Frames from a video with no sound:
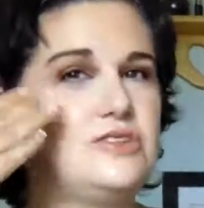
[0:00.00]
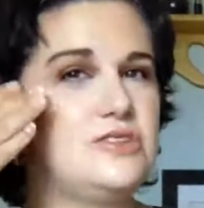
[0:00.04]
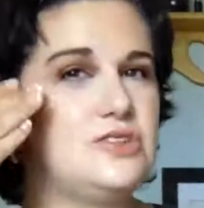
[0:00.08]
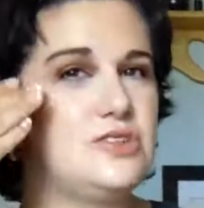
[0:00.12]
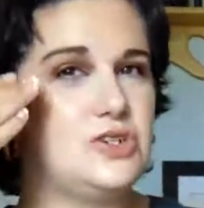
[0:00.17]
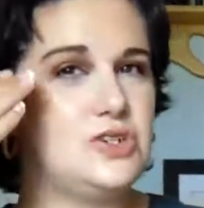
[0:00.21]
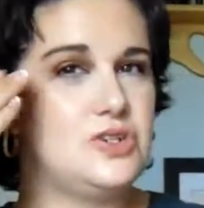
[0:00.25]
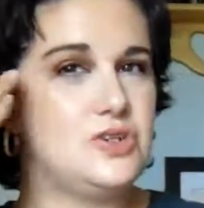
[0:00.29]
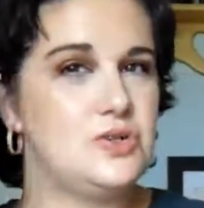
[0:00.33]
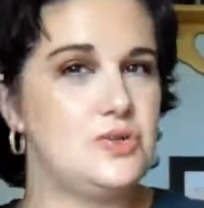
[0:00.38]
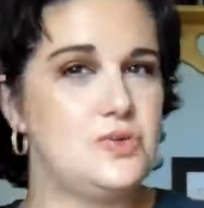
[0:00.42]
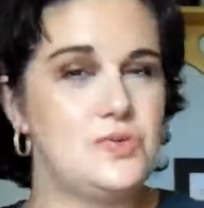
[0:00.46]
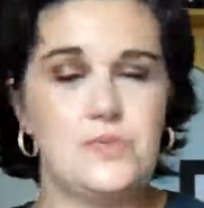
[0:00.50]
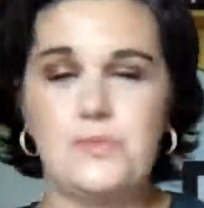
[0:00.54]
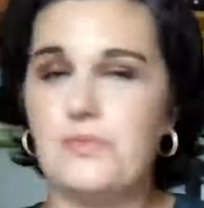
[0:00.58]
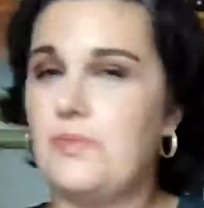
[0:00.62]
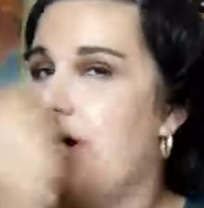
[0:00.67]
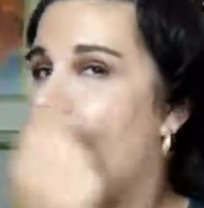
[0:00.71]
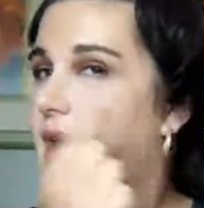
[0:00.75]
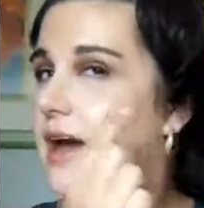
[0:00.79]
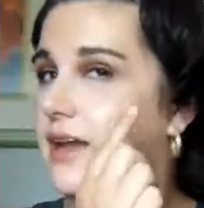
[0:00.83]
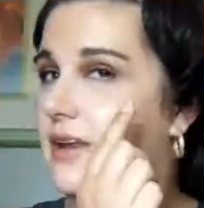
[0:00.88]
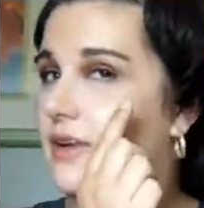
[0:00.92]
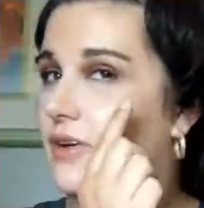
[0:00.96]
to
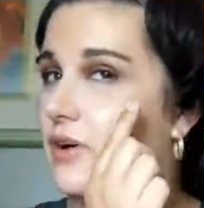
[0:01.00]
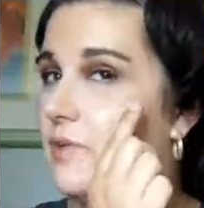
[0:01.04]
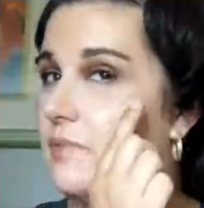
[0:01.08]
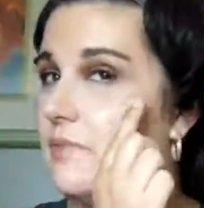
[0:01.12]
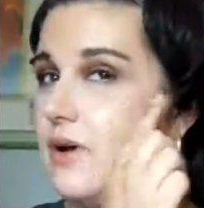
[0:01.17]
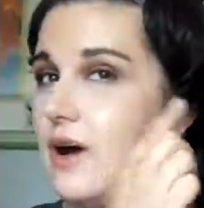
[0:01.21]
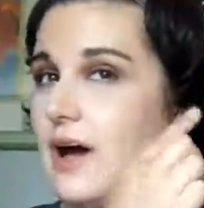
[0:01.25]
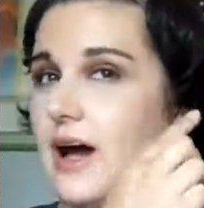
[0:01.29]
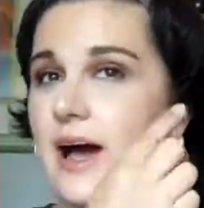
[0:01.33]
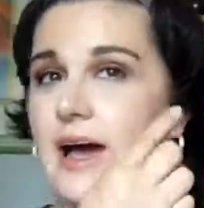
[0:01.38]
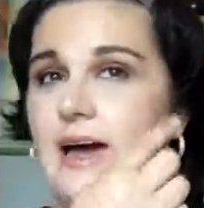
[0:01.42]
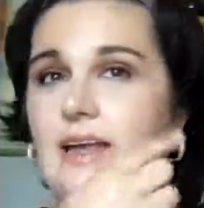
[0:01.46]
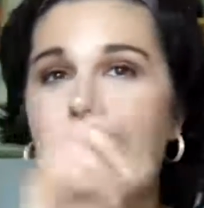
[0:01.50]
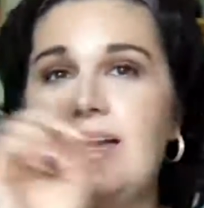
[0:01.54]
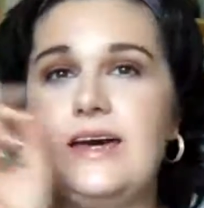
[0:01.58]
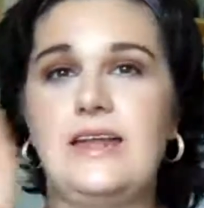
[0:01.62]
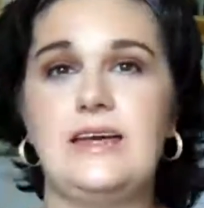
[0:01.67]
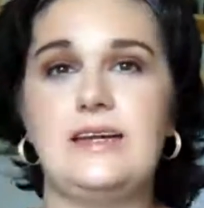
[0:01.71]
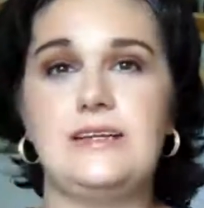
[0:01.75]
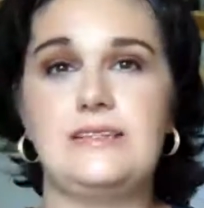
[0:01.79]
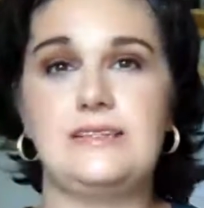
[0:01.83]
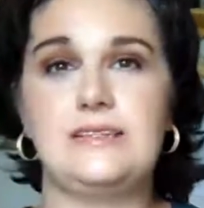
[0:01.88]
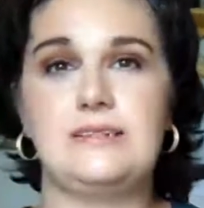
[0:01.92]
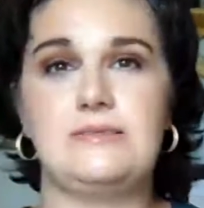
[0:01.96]
my normal
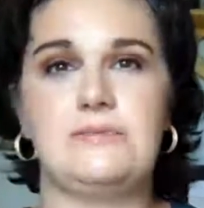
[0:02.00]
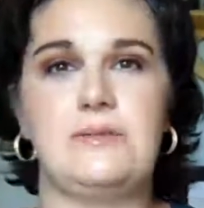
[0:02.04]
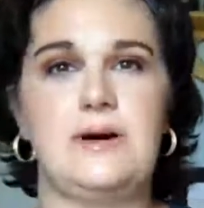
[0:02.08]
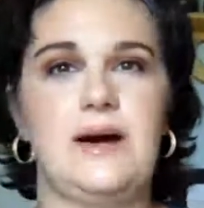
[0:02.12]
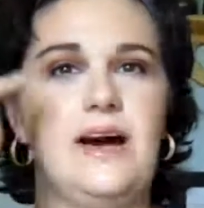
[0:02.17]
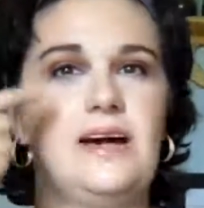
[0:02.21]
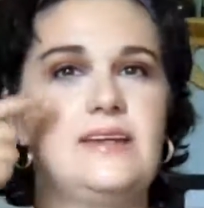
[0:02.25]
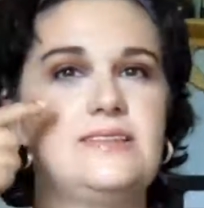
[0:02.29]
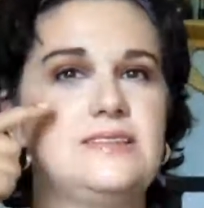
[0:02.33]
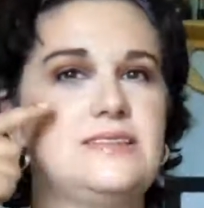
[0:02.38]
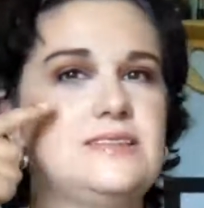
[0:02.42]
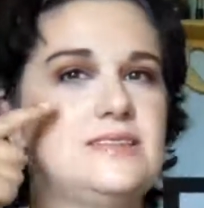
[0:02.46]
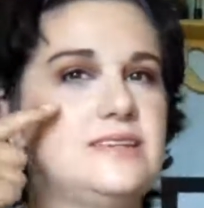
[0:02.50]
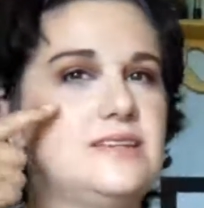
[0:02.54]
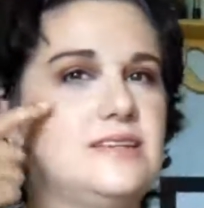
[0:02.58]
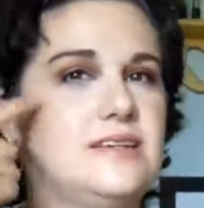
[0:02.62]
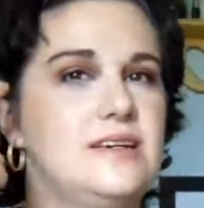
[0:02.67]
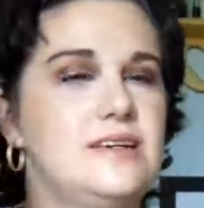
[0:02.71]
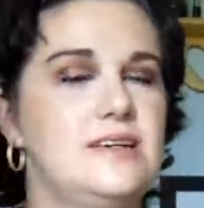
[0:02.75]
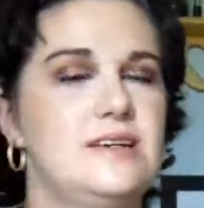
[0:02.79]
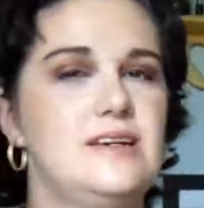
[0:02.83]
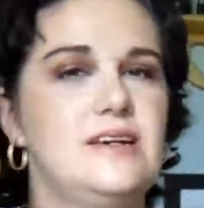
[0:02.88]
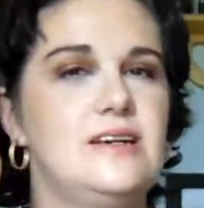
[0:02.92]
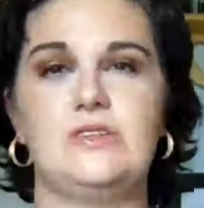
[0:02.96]
highlighting spots,
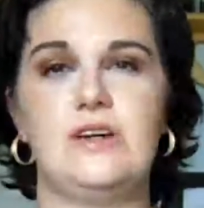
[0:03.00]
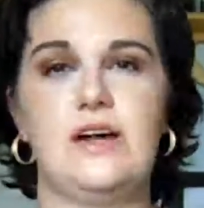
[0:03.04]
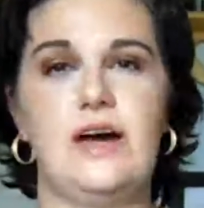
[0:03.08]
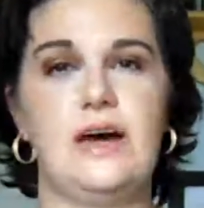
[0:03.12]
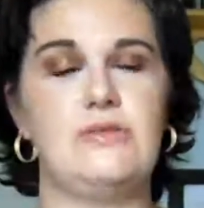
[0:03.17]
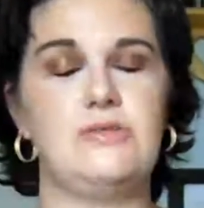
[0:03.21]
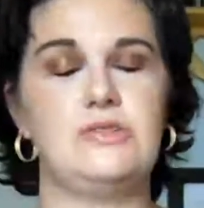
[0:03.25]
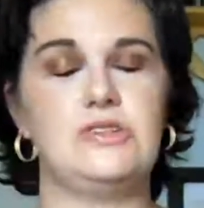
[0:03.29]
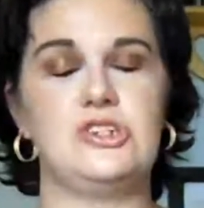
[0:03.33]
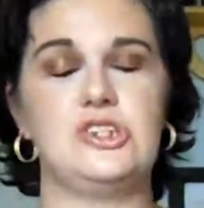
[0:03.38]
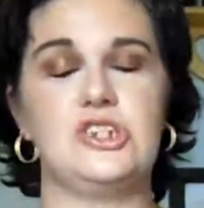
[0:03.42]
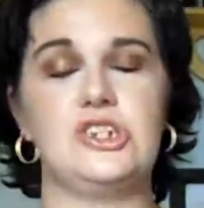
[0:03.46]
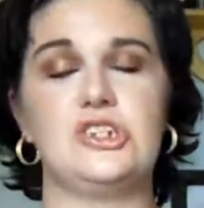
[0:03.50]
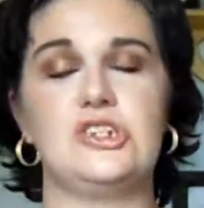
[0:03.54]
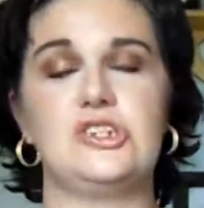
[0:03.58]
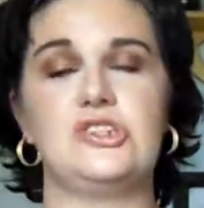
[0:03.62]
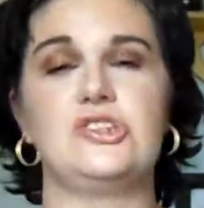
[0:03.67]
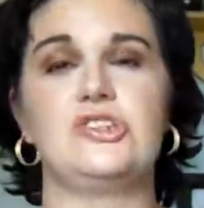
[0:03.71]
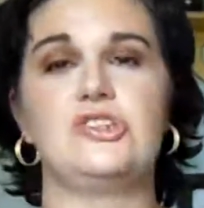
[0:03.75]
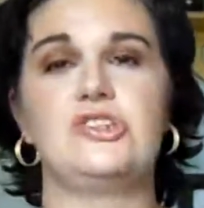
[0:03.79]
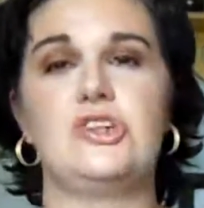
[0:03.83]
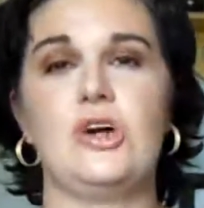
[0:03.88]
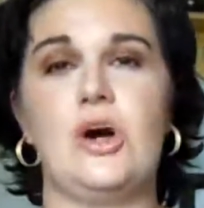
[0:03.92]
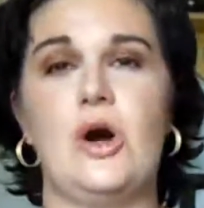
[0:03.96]
I was just
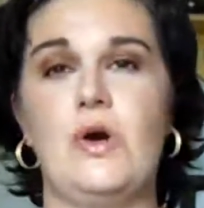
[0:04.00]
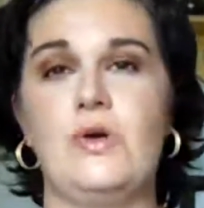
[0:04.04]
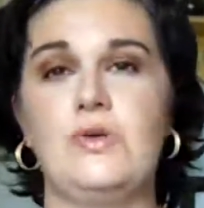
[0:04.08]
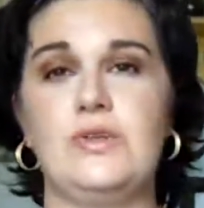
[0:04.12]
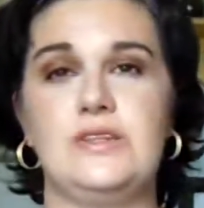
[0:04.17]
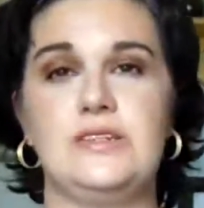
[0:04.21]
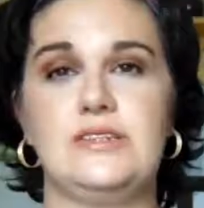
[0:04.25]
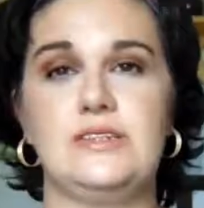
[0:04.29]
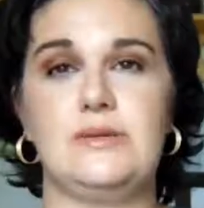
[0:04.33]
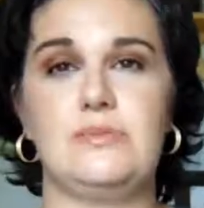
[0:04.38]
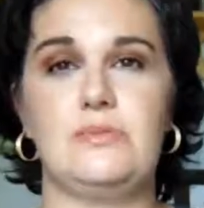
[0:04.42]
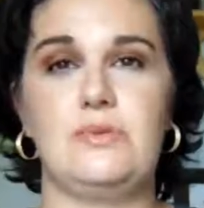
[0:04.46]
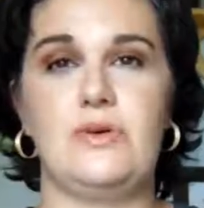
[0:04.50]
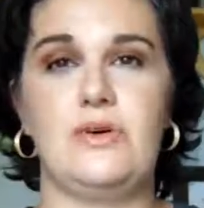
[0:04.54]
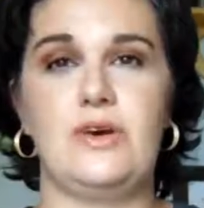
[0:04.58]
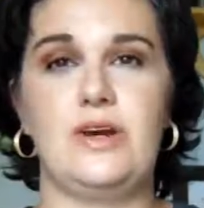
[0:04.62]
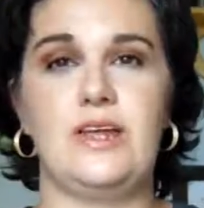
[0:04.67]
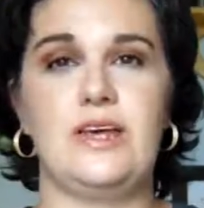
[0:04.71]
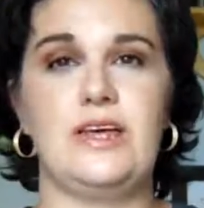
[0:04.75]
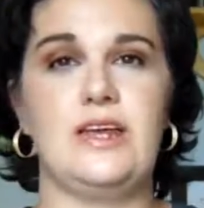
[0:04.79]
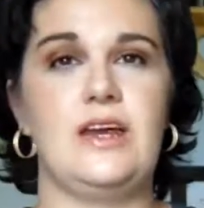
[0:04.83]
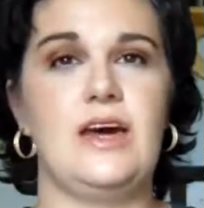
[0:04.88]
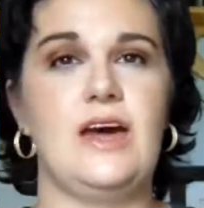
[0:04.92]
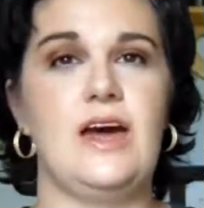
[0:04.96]
so
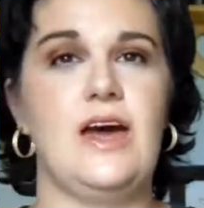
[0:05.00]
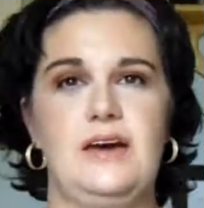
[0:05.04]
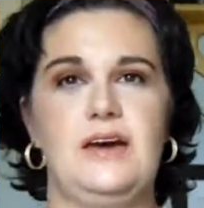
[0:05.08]
disappointed.